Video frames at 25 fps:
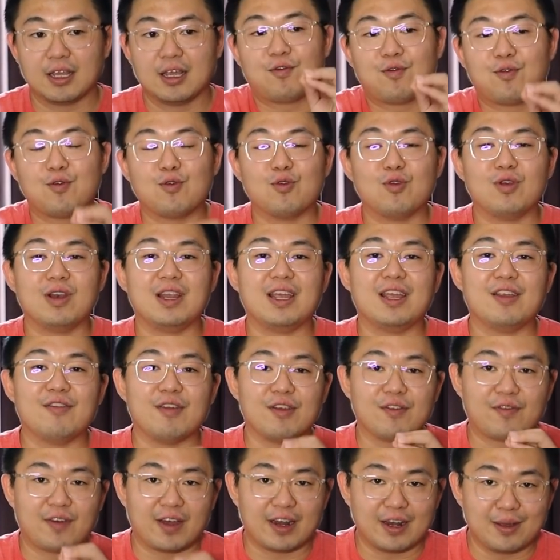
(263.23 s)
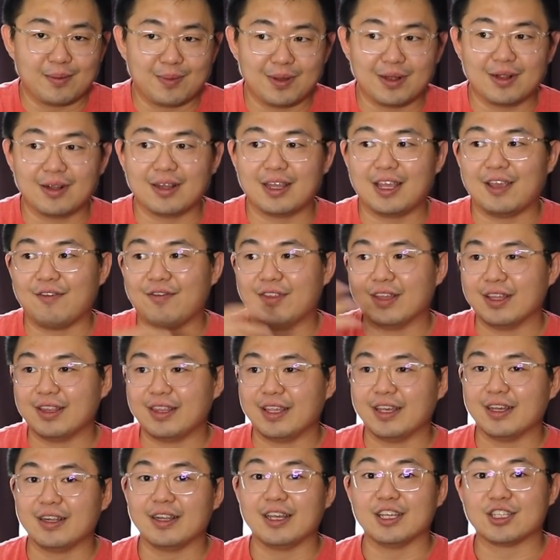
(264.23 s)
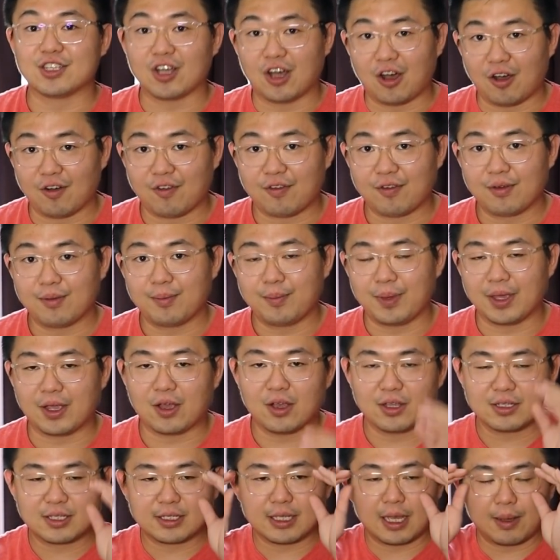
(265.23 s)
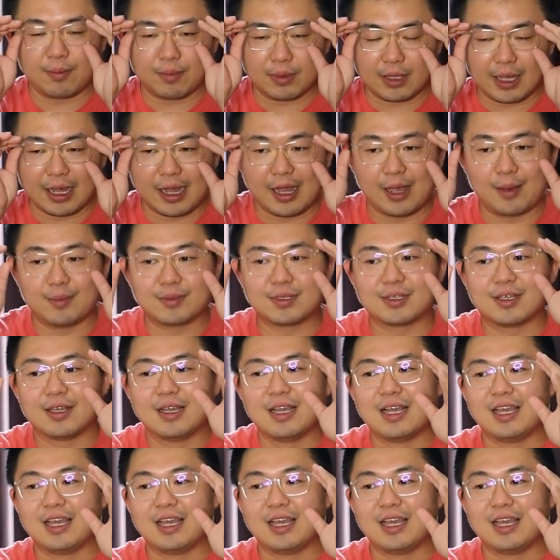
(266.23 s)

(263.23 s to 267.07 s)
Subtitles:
fully refundable if the deal is off. Because sometimes